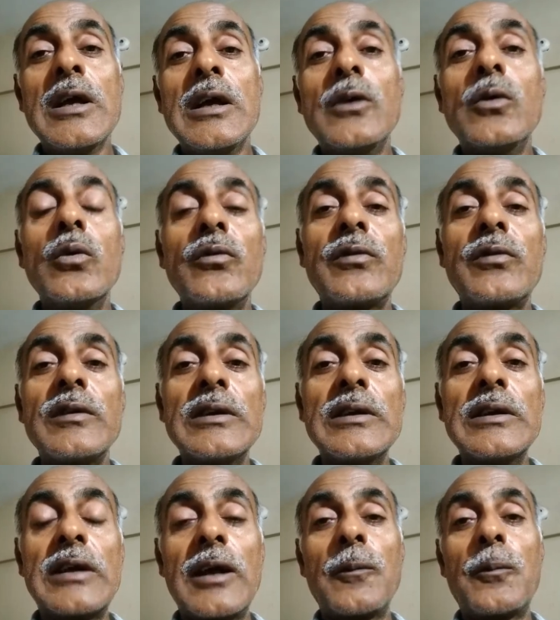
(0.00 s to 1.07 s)
Who is
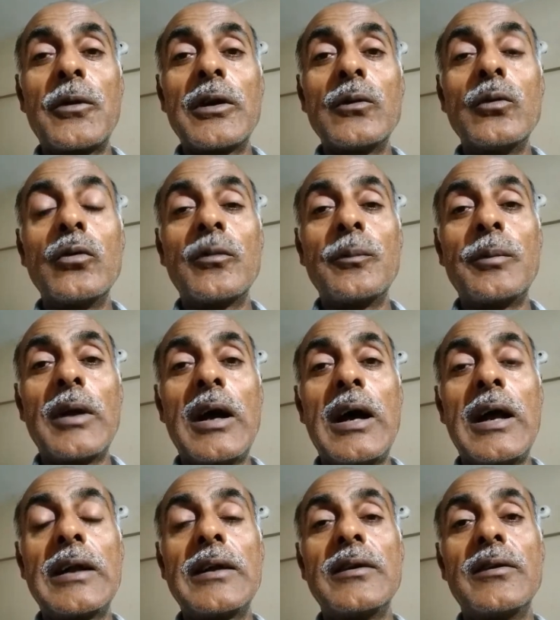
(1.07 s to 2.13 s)
the culprit, who is
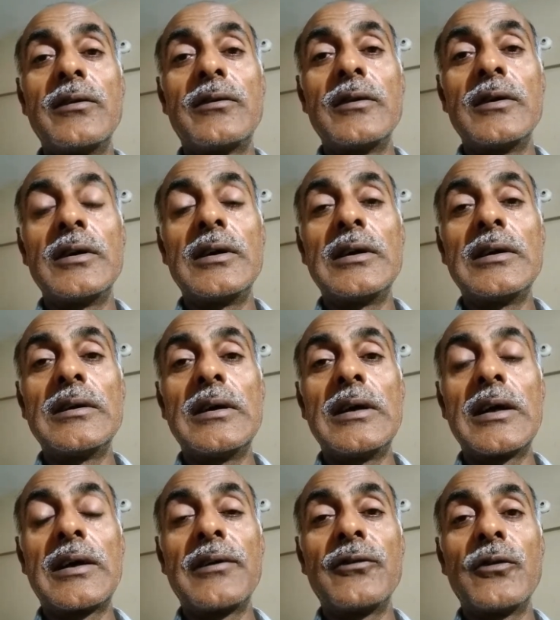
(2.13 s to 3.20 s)
behind this
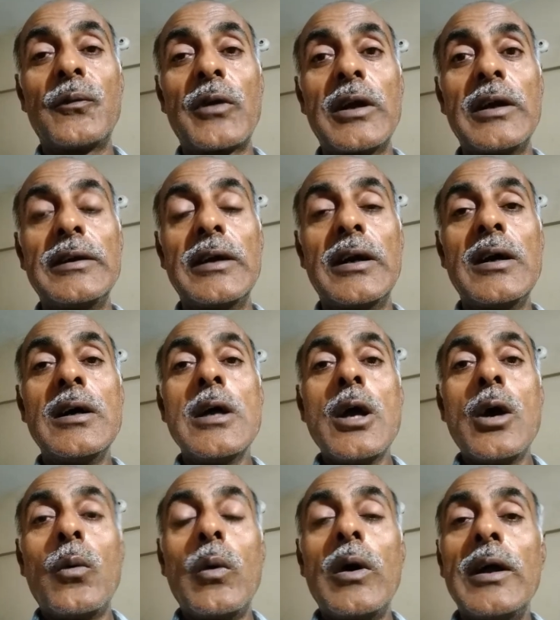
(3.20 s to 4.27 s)
schizophrenia?
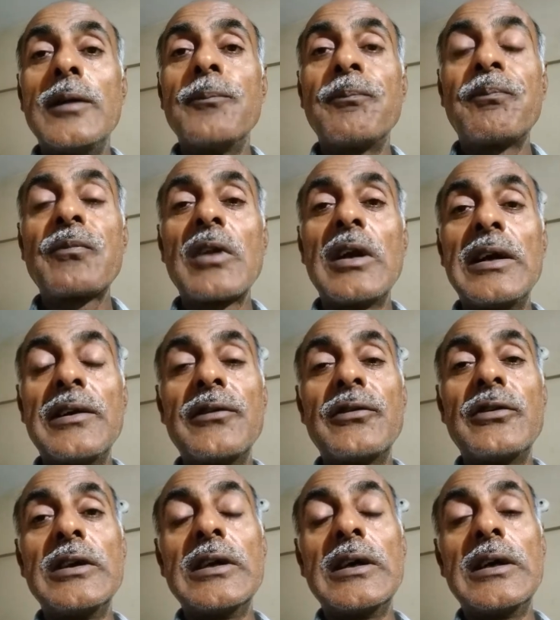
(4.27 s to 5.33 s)
Well, it is
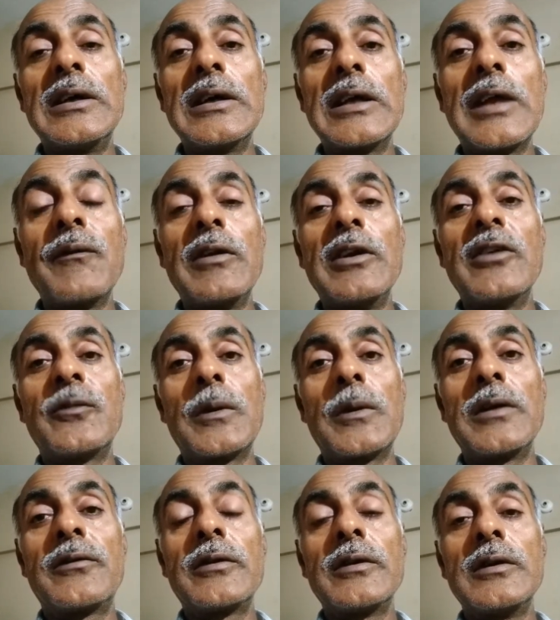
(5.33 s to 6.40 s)
the evil
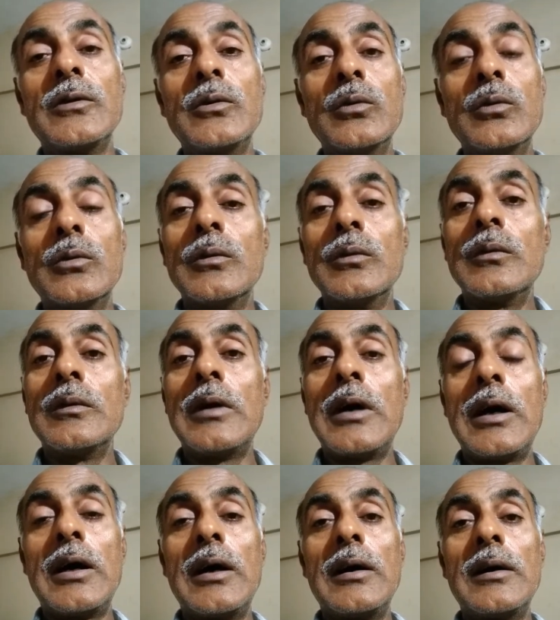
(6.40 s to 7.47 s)
spirits who
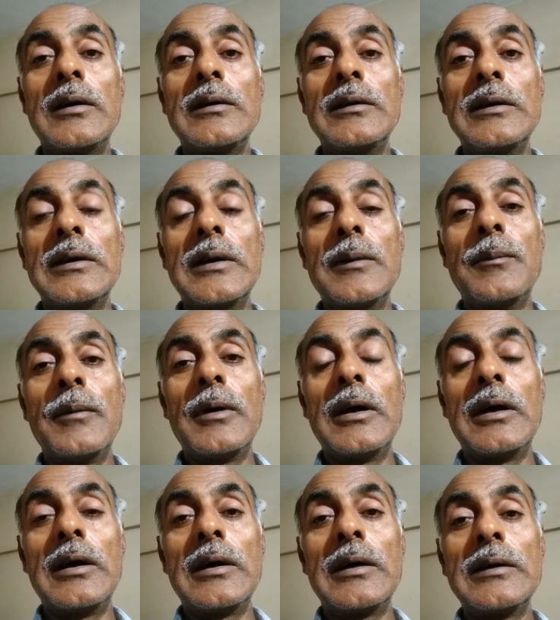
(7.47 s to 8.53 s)
are
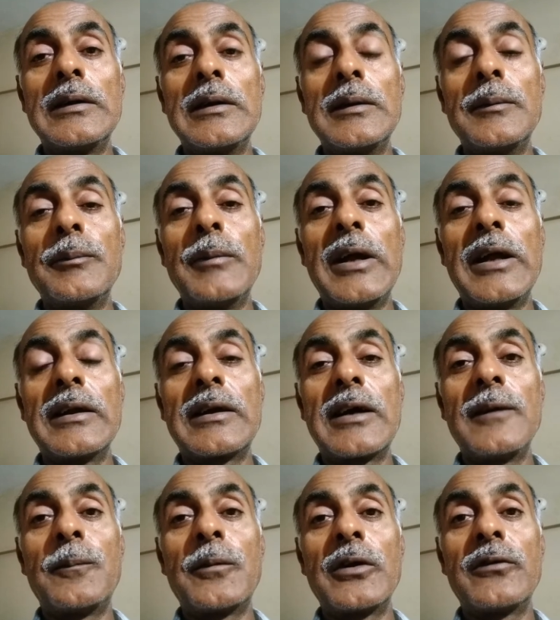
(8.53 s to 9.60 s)
the main
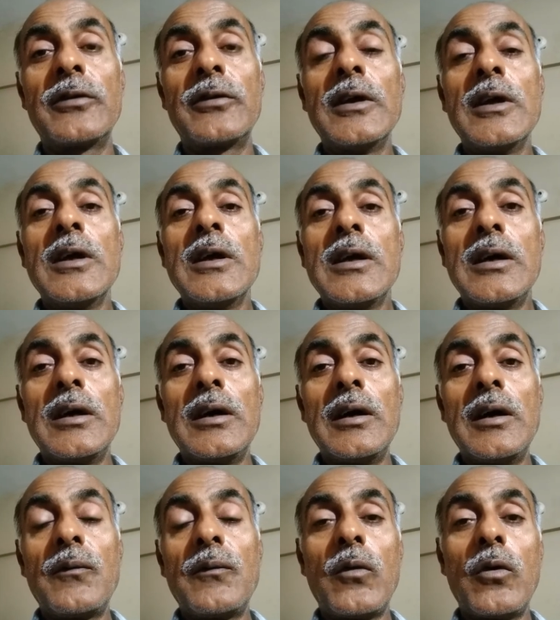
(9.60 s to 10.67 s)
culprits
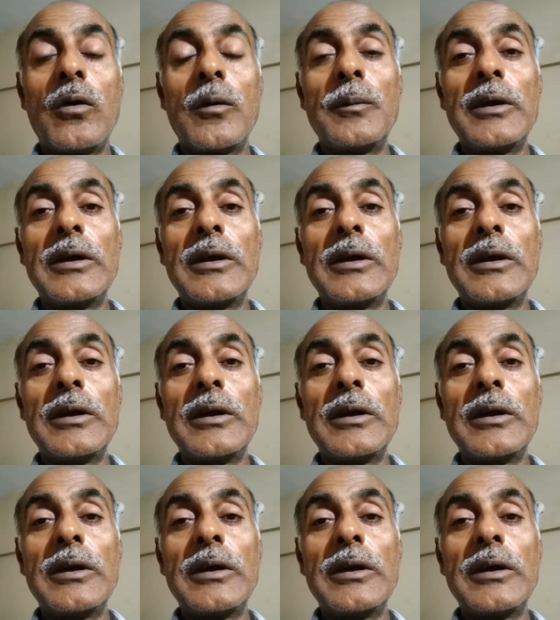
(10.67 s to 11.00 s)
for